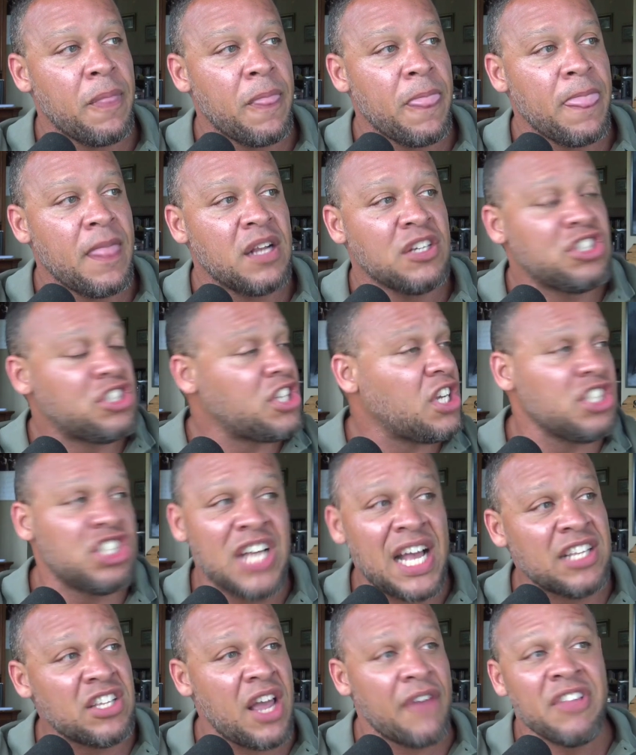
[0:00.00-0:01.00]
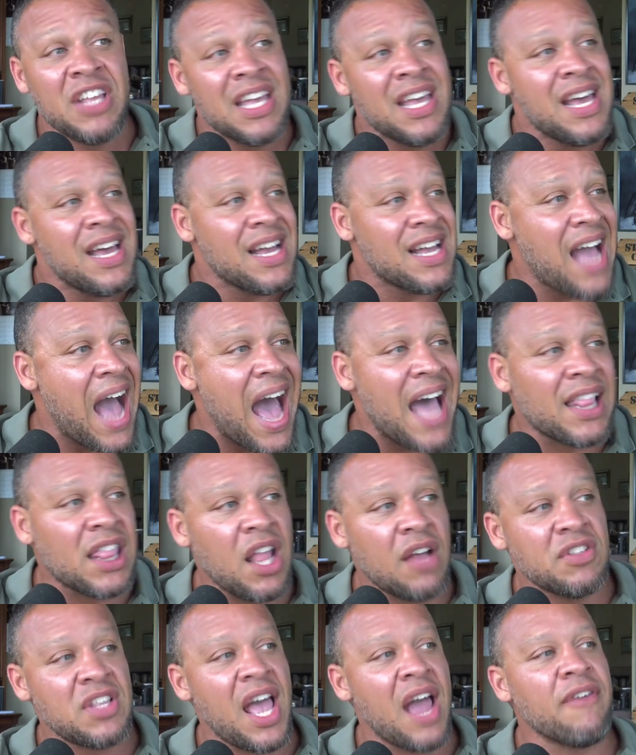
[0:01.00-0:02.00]
sun shines on everything. God
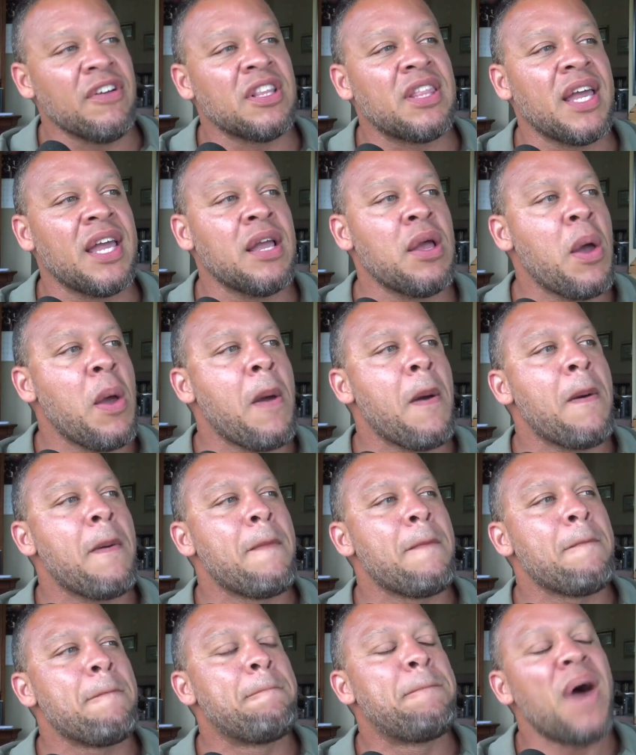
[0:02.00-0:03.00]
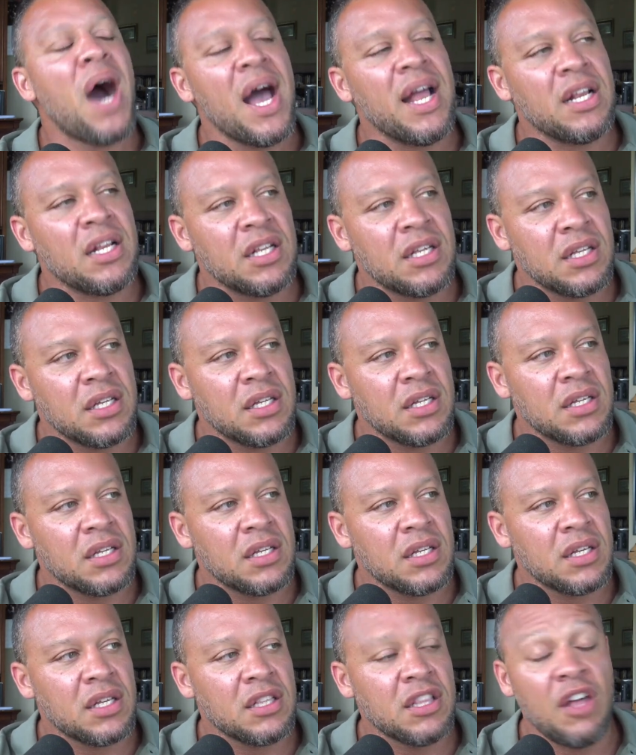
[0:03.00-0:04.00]
loves everything, but
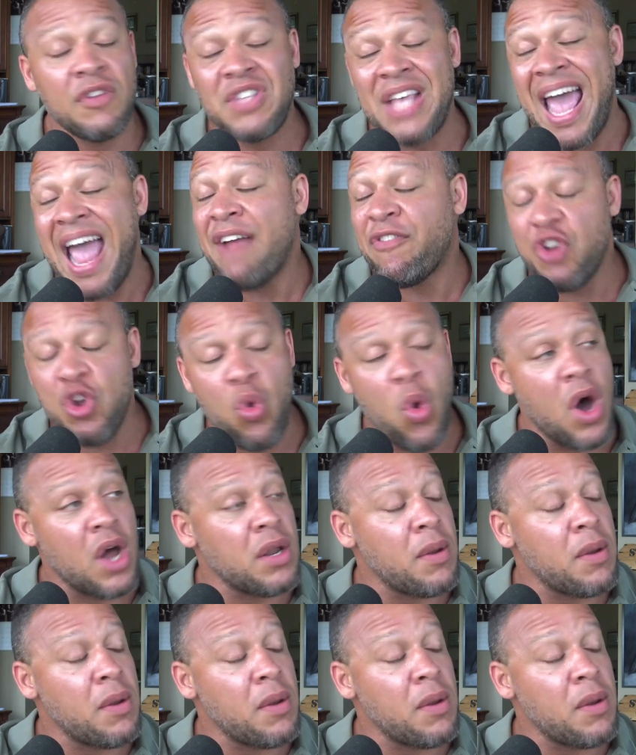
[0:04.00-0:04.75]
loves everyone,